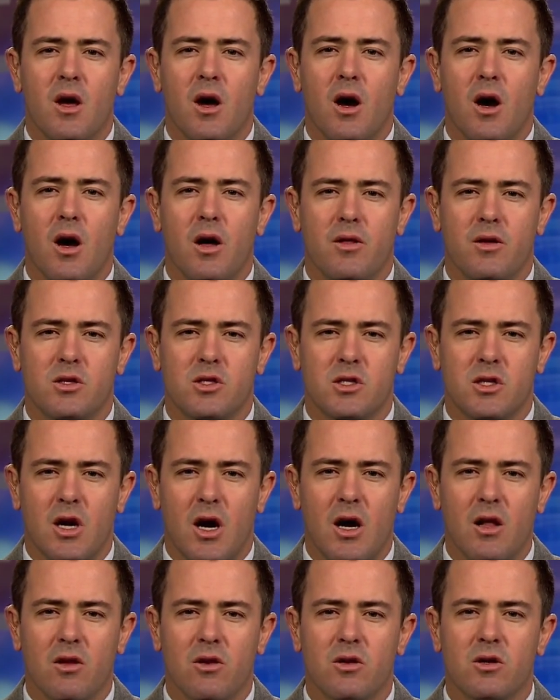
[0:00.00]
The
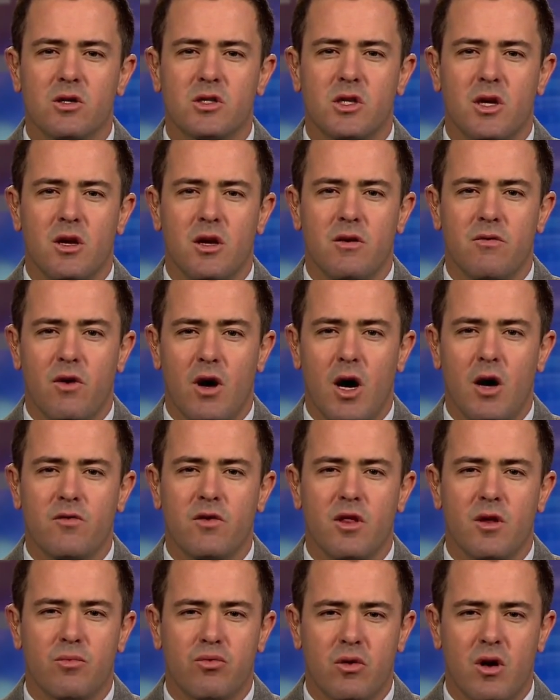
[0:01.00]
scholars involved
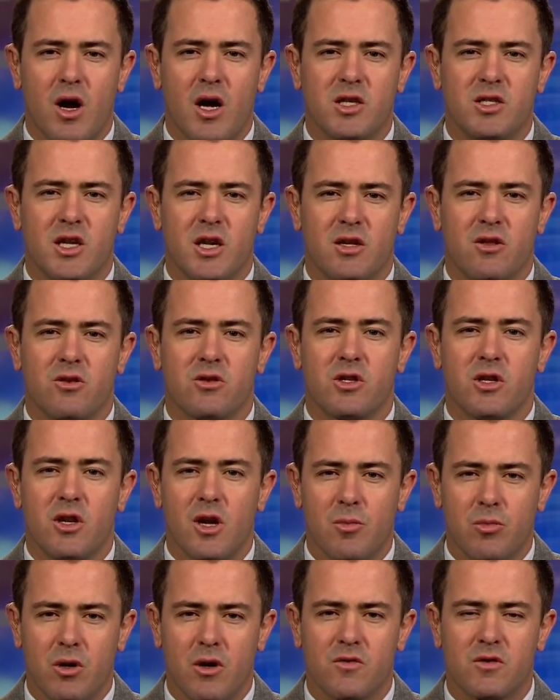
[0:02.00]
in the project, there's a
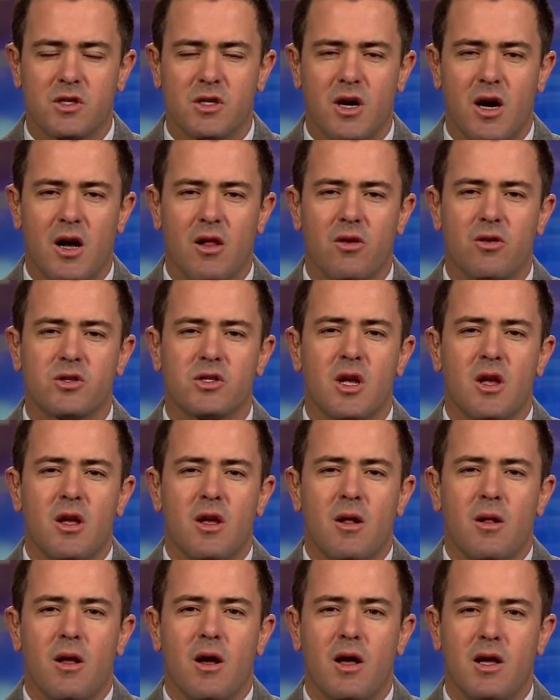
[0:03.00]
number of scholars,
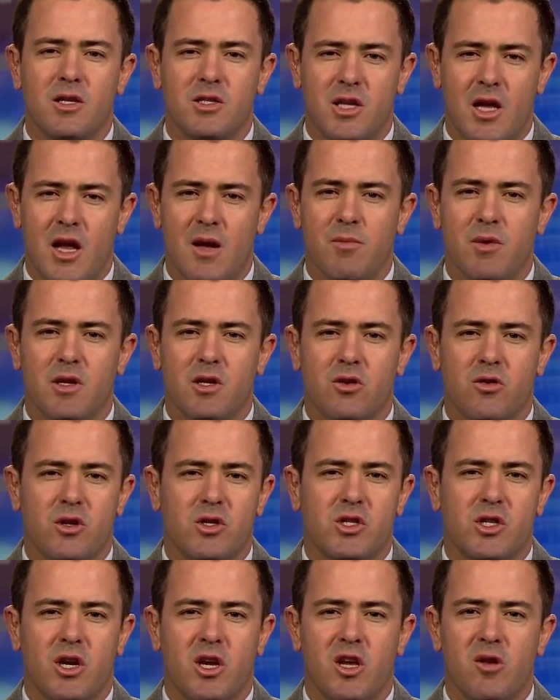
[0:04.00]
examined
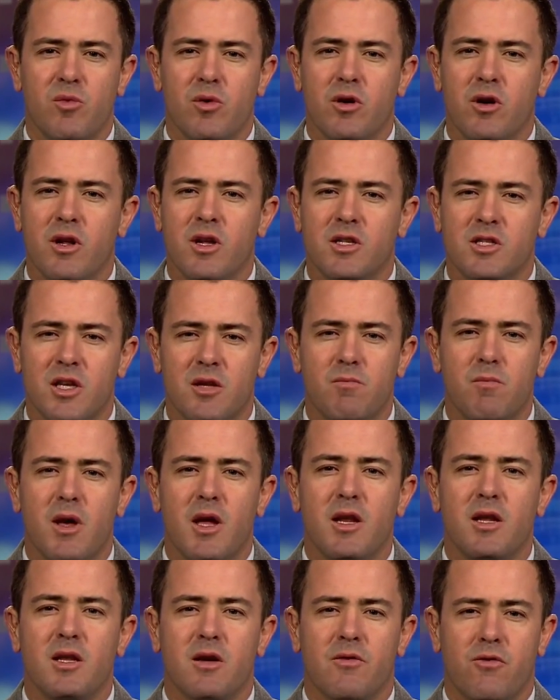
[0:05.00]
Christian communities in
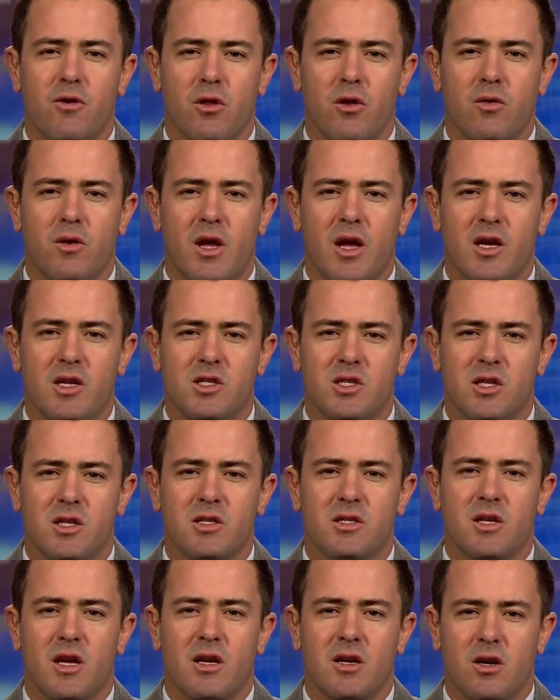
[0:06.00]
many different
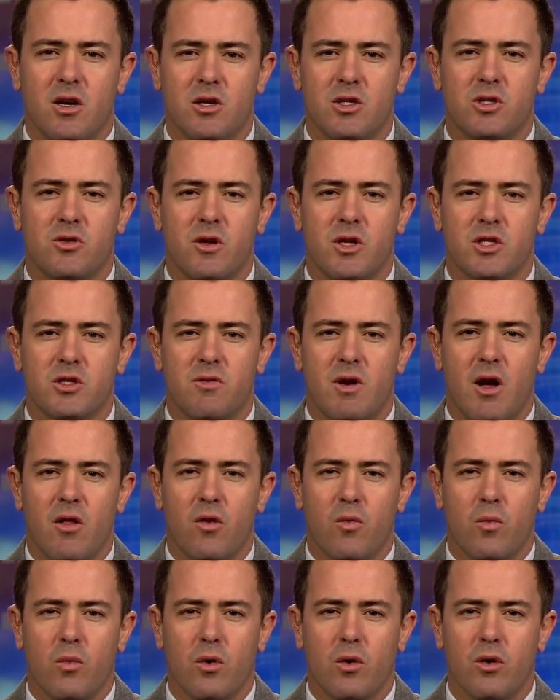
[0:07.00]
locations and countries around
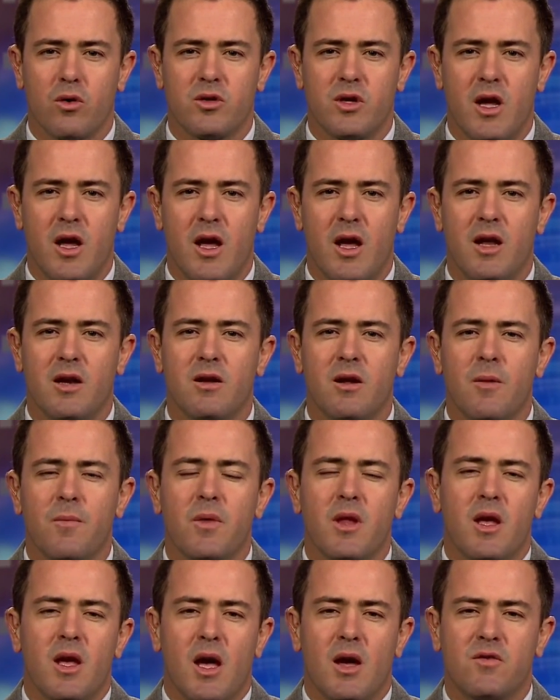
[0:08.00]
the world and
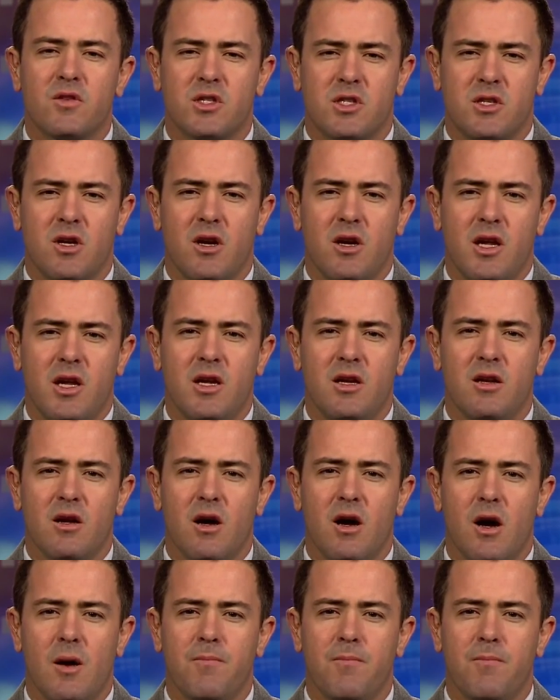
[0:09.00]
have studied